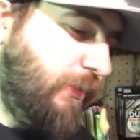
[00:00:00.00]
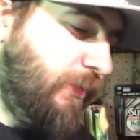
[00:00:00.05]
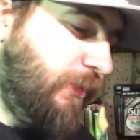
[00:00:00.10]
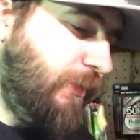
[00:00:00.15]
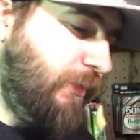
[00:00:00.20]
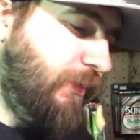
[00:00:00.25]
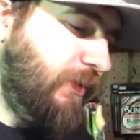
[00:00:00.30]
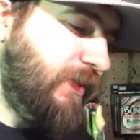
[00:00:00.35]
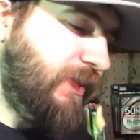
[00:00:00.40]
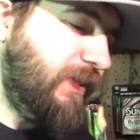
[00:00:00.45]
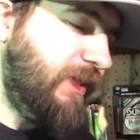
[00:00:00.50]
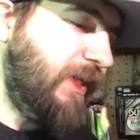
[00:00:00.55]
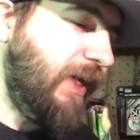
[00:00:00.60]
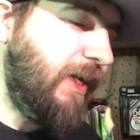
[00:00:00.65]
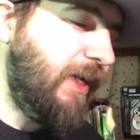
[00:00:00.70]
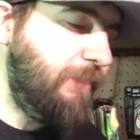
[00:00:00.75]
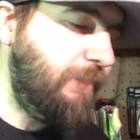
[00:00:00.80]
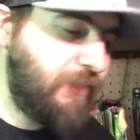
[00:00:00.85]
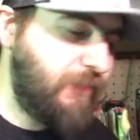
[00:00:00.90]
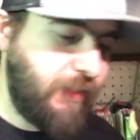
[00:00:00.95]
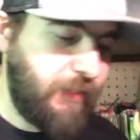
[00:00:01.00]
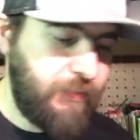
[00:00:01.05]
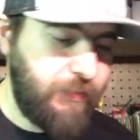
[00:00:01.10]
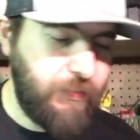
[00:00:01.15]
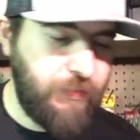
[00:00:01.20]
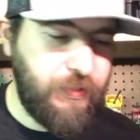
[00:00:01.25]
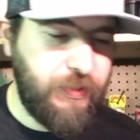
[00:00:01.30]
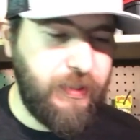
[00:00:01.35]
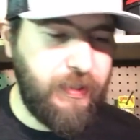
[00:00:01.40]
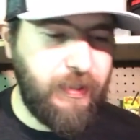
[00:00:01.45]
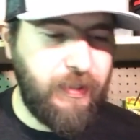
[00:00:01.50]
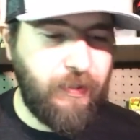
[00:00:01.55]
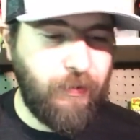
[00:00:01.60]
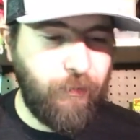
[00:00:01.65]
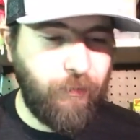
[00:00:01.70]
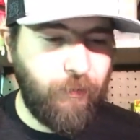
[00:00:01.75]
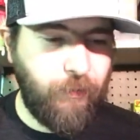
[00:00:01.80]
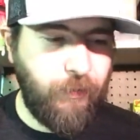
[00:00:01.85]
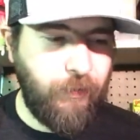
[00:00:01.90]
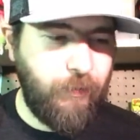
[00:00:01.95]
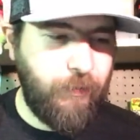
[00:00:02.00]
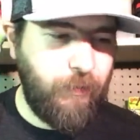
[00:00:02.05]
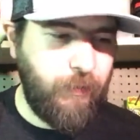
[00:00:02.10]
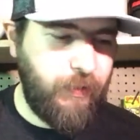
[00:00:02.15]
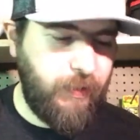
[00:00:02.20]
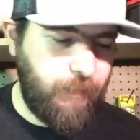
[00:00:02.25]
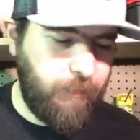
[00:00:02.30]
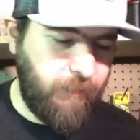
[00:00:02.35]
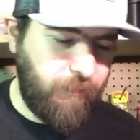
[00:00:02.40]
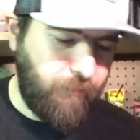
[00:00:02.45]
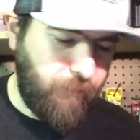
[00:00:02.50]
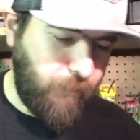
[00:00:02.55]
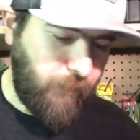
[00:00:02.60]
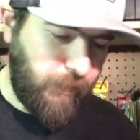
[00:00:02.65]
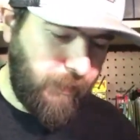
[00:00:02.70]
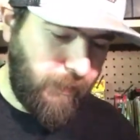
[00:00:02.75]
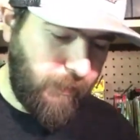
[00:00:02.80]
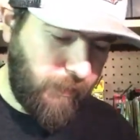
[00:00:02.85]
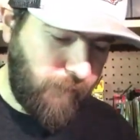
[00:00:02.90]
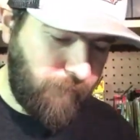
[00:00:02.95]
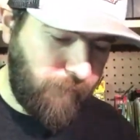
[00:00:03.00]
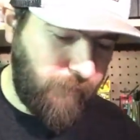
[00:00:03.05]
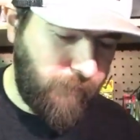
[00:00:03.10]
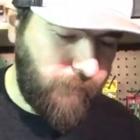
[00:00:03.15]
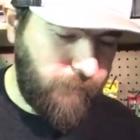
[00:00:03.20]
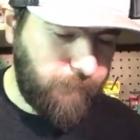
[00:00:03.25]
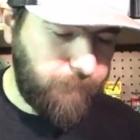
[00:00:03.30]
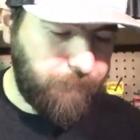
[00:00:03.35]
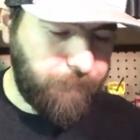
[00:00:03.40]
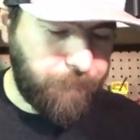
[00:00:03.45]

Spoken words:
you this Game Changer jig real quick before I get off here.